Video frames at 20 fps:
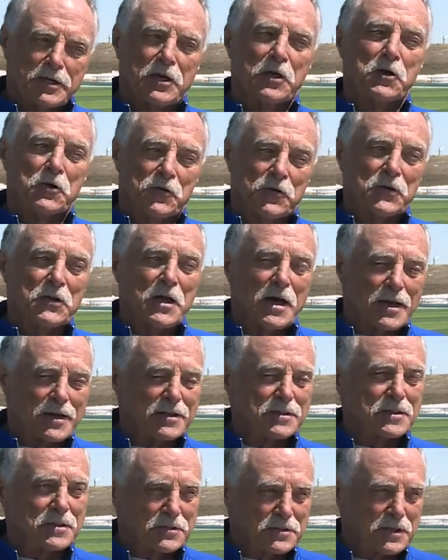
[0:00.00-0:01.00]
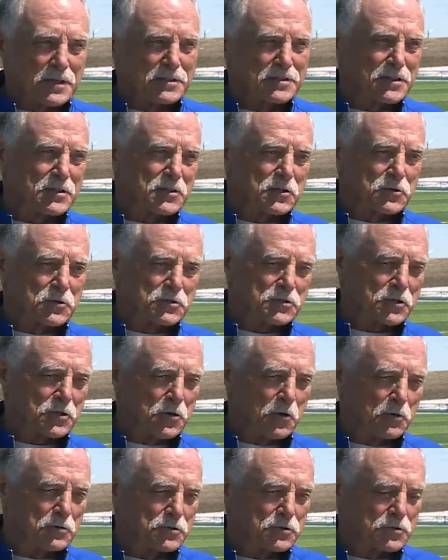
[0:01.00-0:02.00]
care of a lot of the things that you as a
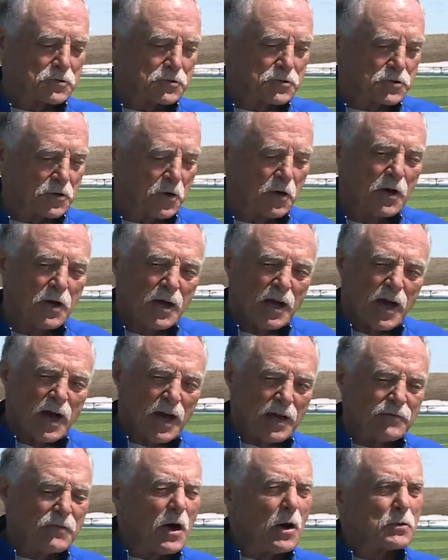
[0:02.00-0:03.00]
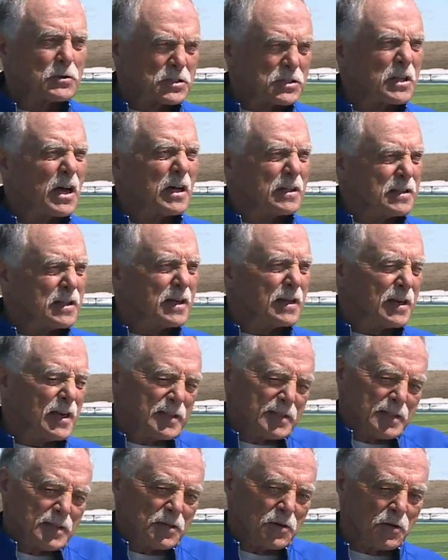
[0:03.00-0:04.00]
coach do. So I've always thought that. I,
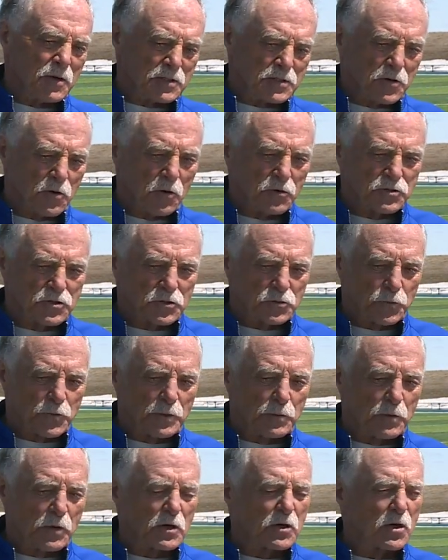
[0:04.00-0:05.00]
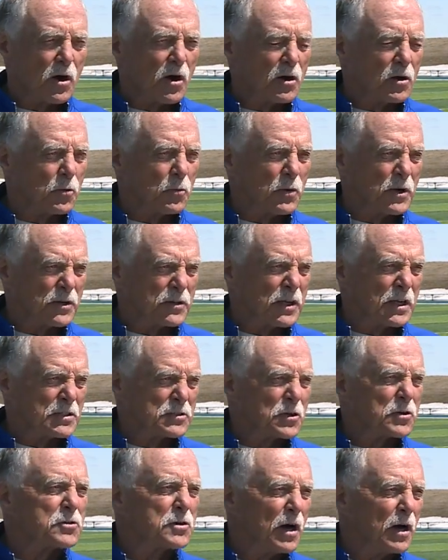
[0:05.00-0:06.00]
you know, as coaches, we work harder when
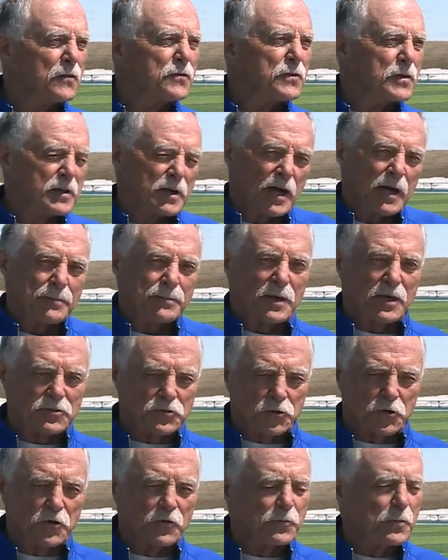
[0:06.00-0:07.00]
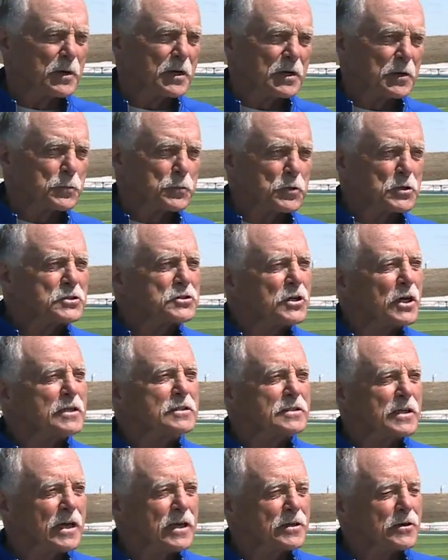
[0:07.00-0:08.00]
things are tough. And I'm not sure everybody
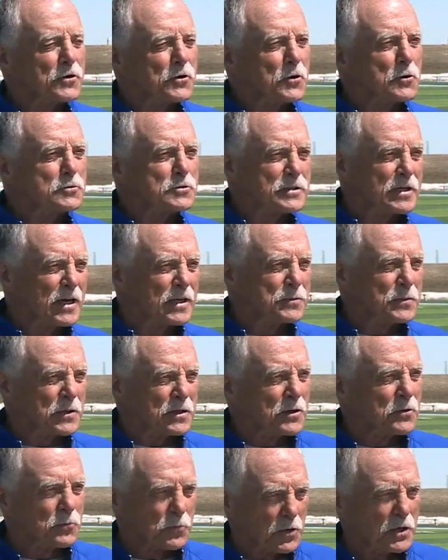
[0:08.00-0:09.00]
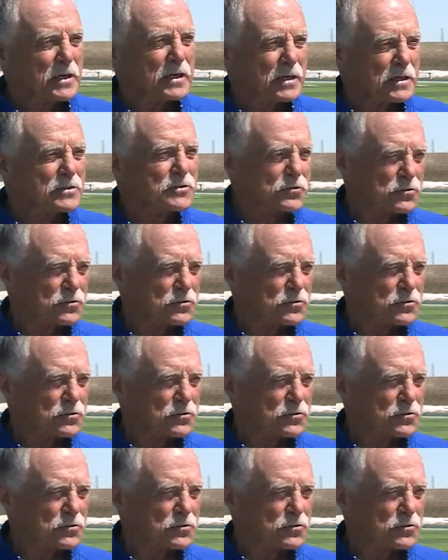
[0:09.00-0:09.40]
appreciates that or knows that, but it really is